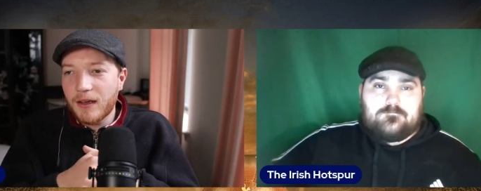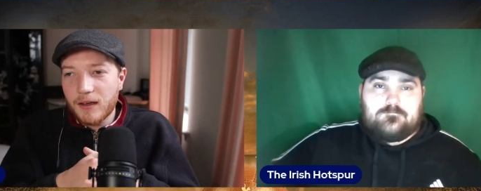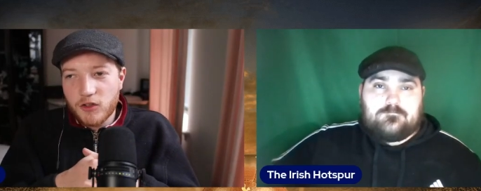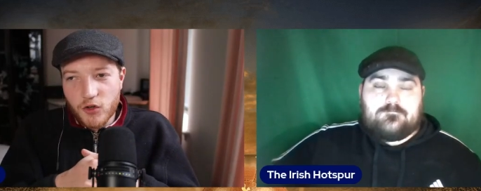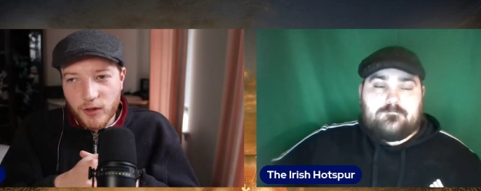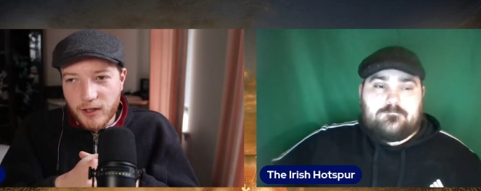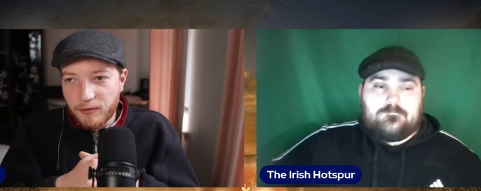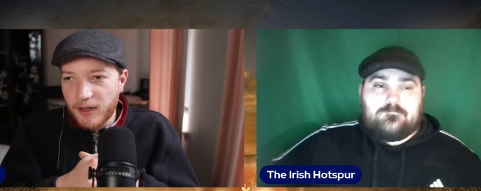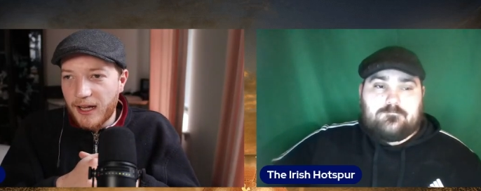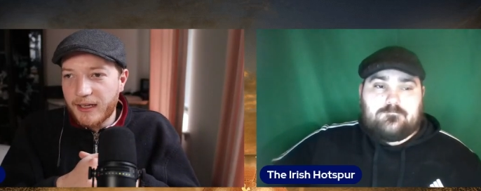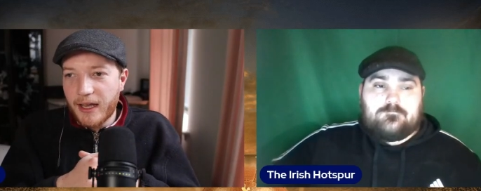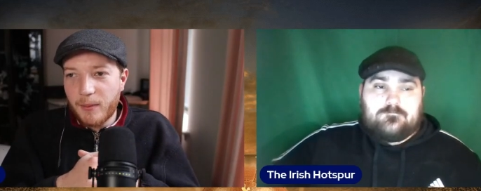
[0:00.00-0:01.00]
Speaker 1: Join the
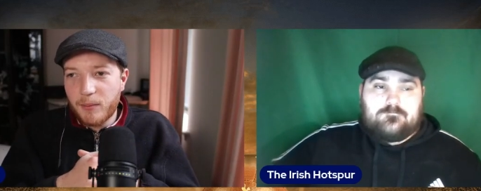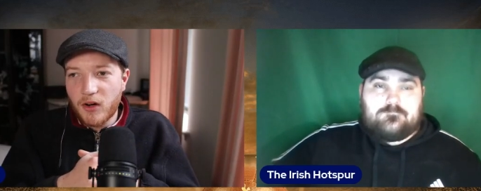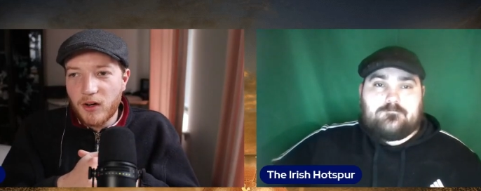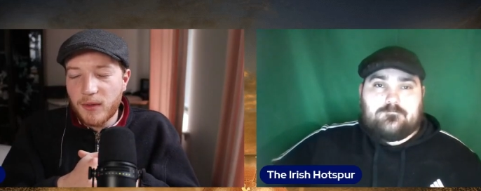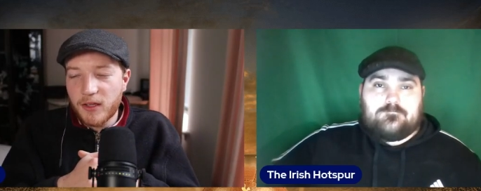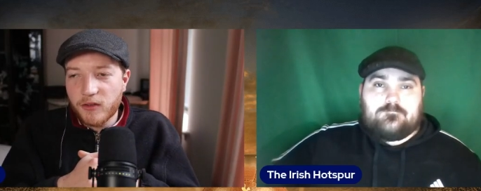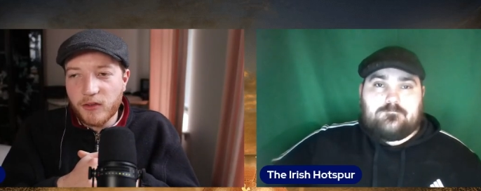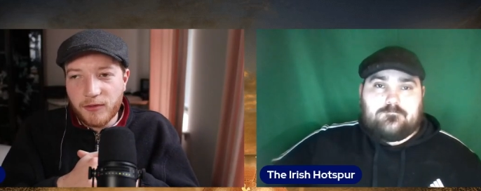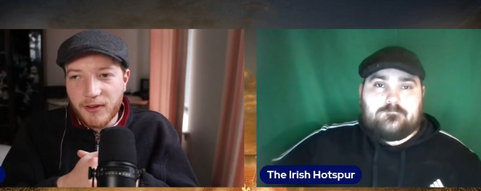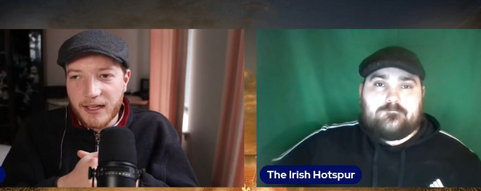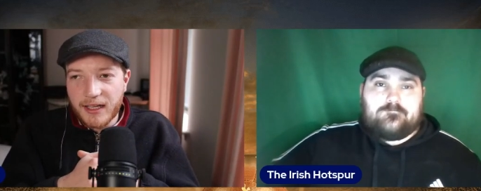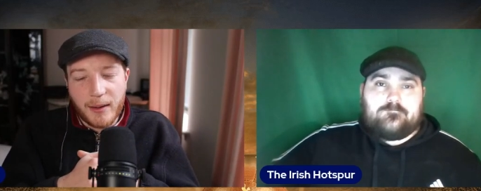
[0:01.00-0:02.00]
Flat Cap Army. There's a
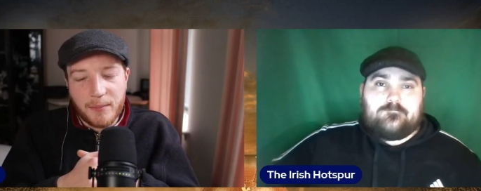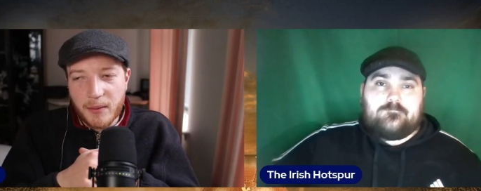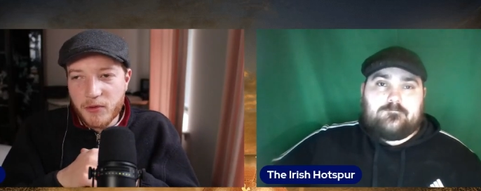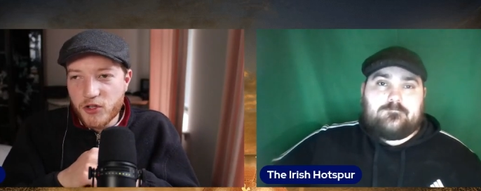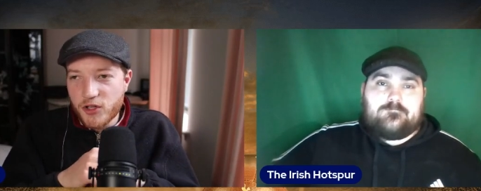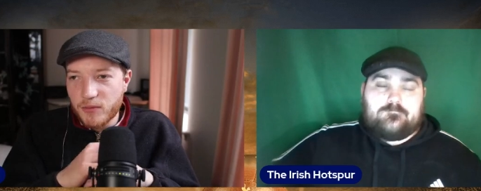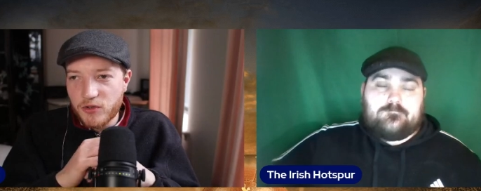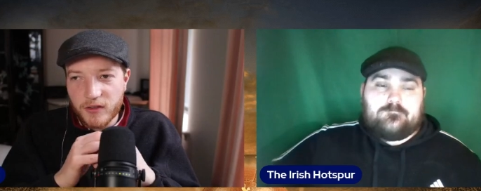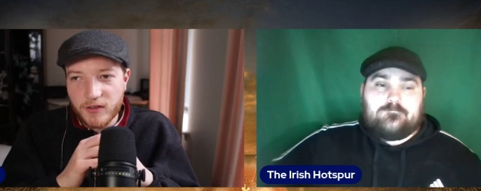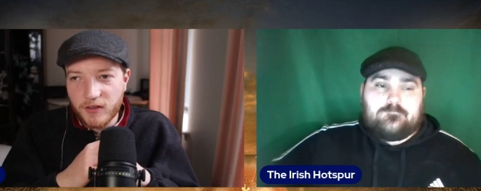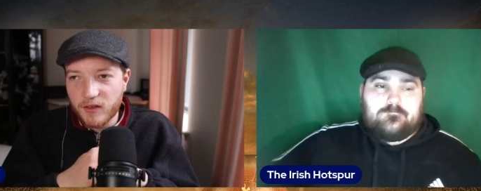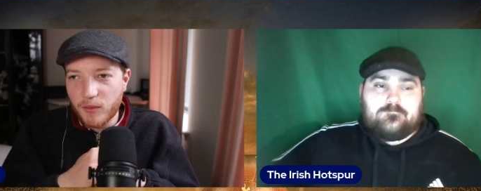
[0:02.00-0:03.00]
Flat Cap membership just
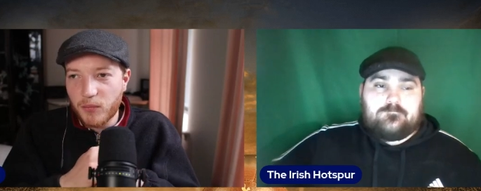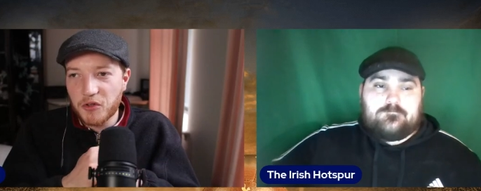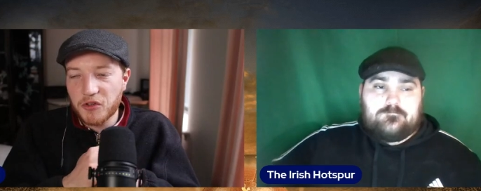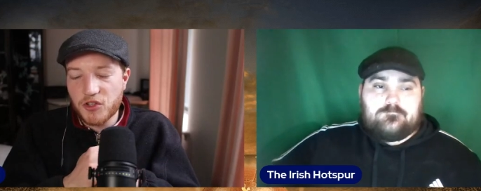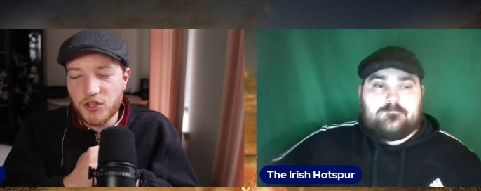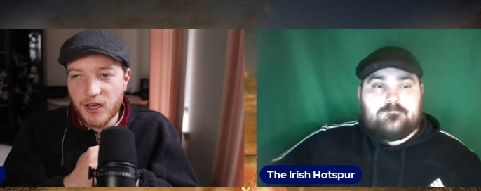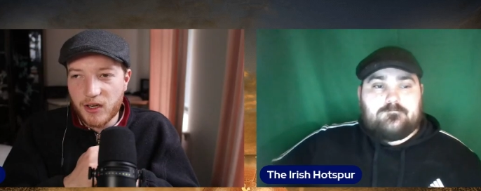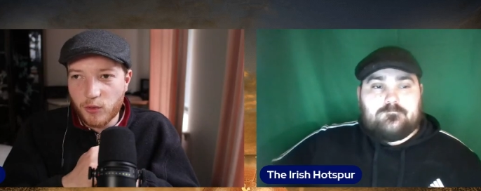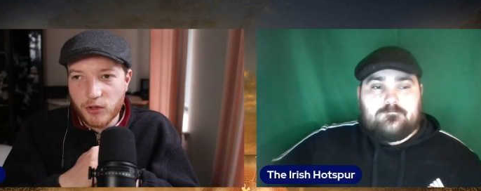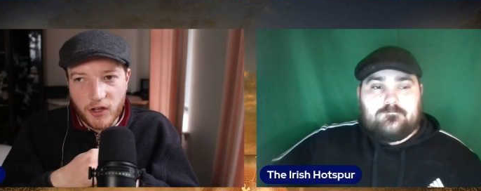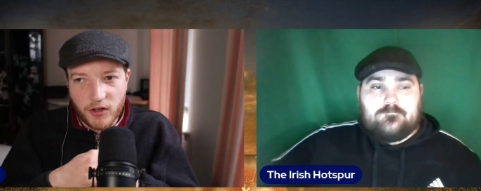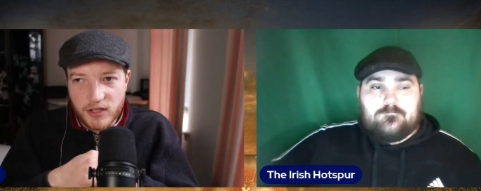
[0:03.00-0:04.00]
to support the channel with
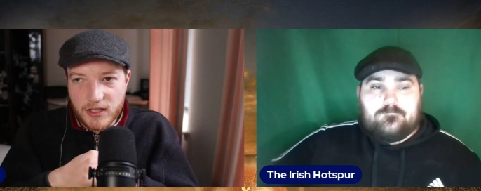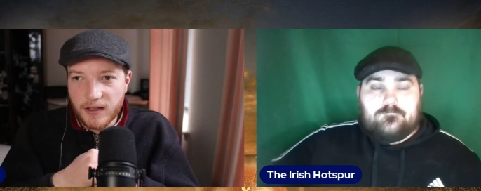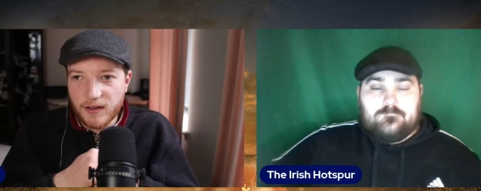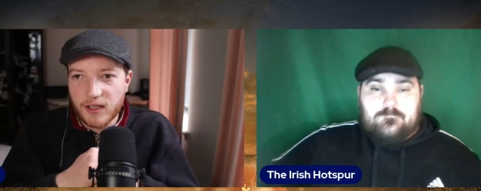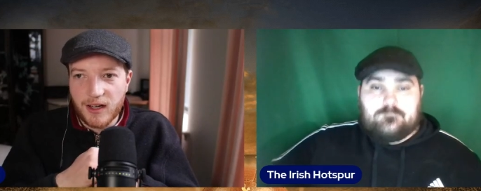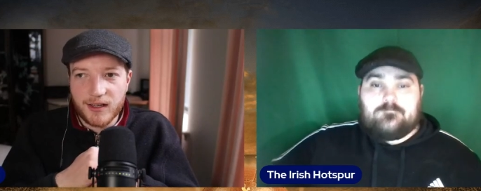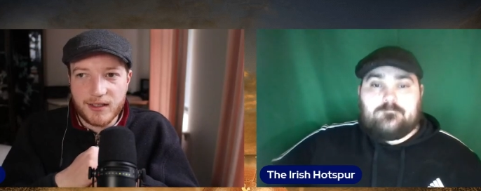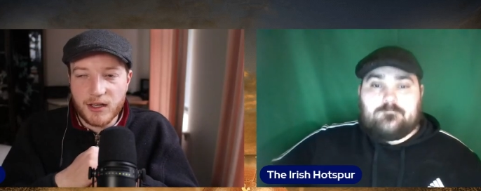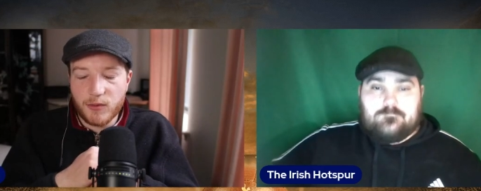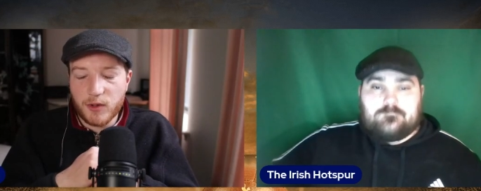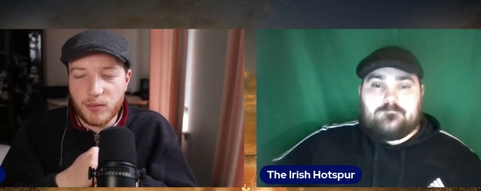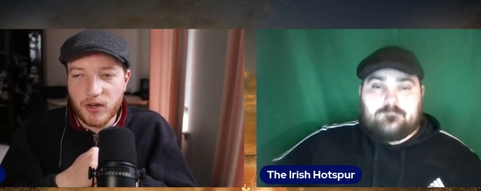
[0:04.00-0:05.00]
all the daily content we
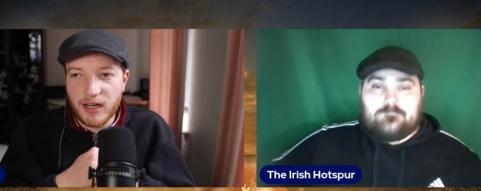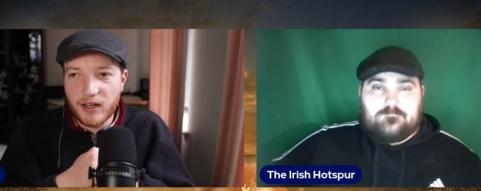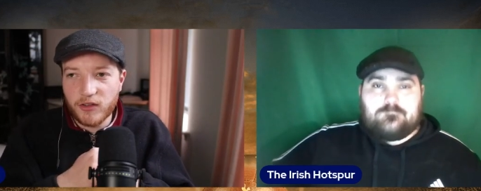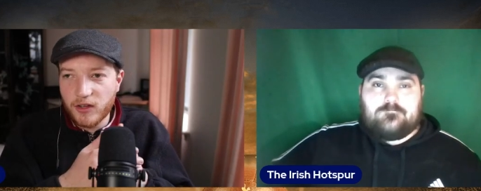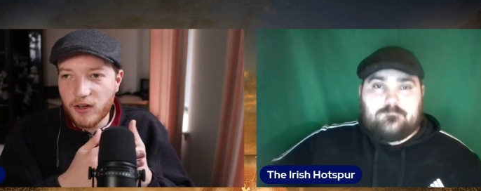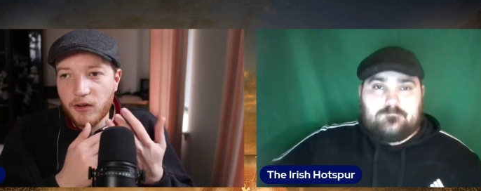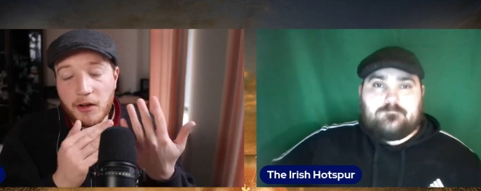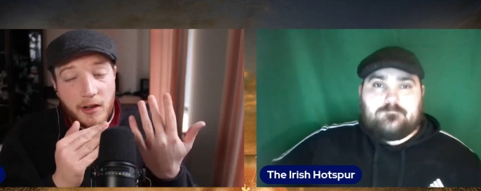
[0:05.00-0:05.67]
bring out there.